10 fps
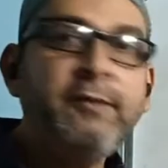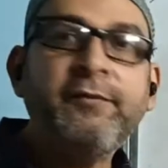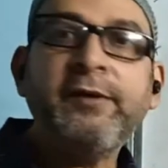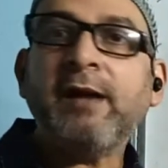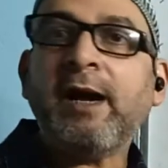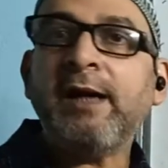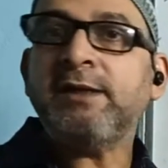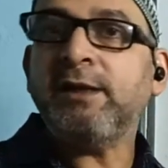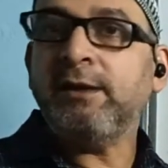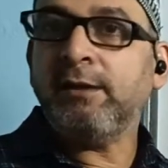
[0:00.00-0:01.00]
when
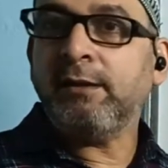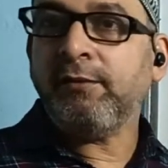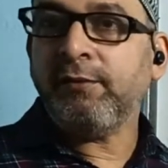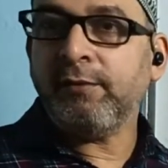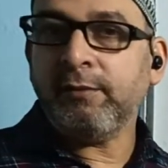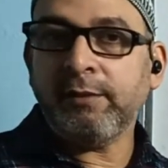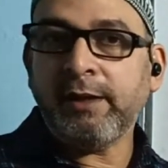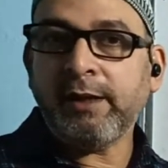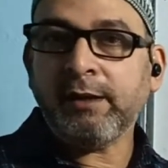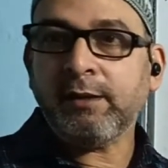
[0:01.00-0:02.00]
ice in a
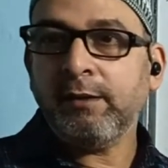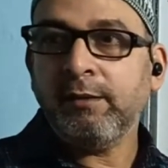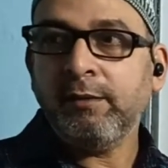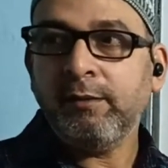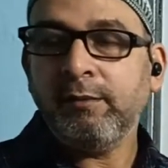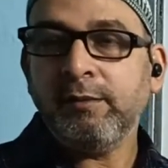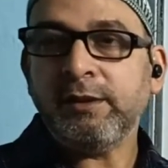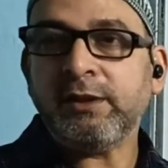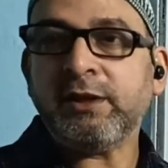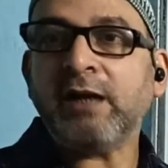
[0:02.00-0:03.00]

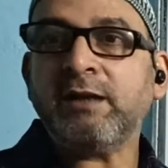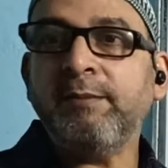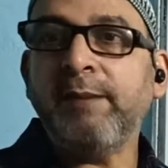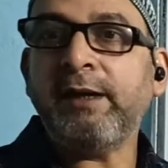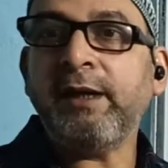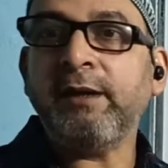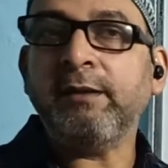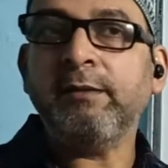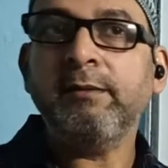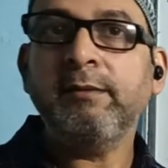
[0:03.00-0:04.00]
lake starts
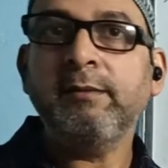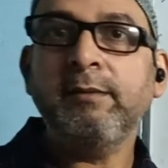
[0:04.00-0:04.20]
melting,